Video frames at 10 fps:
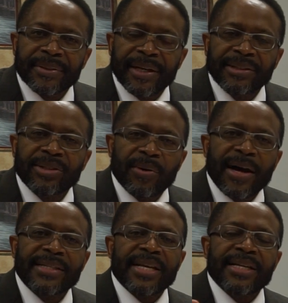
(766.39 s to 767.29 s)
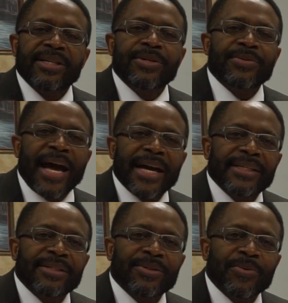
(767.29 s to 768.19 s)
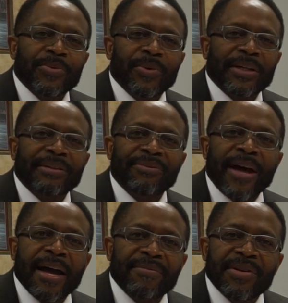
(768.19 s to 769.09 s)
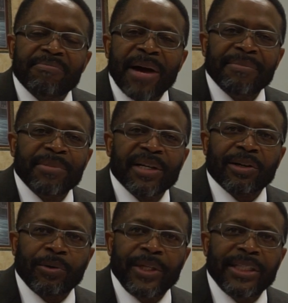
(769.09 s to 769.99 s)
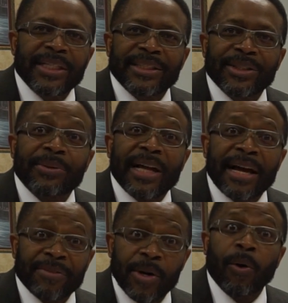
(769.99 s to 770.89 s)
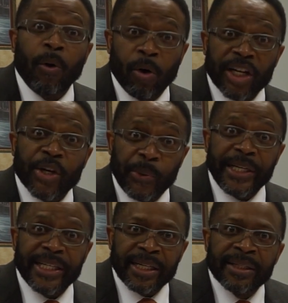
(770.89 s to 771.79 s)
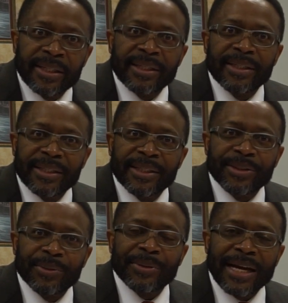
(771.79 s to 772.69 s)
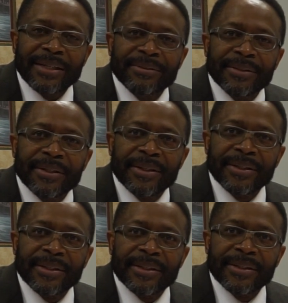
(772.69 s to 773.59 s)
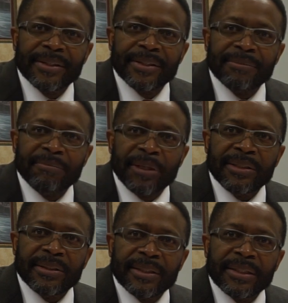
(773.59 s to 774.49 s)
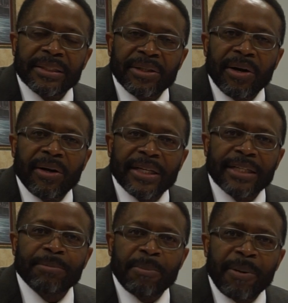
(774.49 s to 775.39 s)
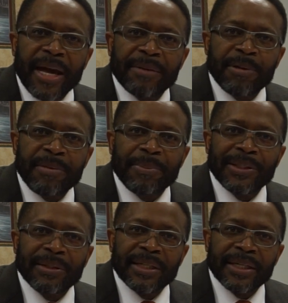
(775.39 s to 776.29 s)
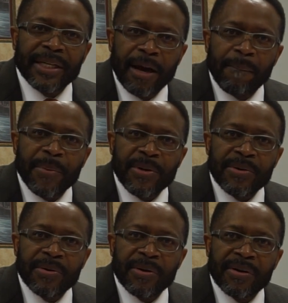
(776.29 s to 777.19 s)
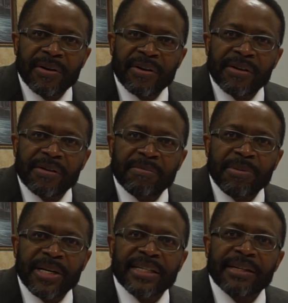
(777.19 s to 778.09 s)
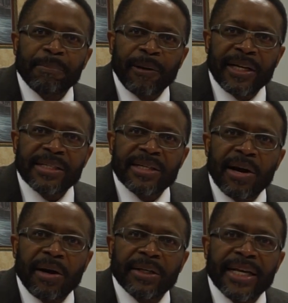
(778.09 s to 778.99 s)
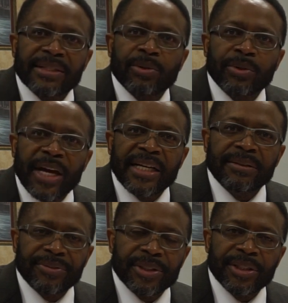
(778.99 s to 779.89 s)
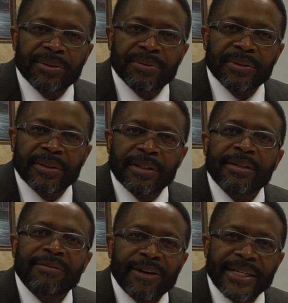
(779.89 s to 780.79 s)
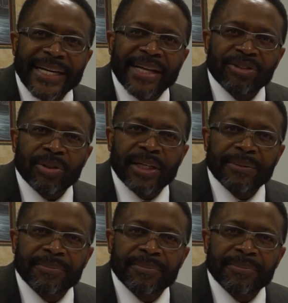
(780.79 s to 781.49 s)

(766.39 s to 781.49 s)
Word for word: And so I say to you, Titus 1 and 5, you might be a creek in your life or a creek in your life. But God has prepared people to help you be in the place God has ordained for you financially.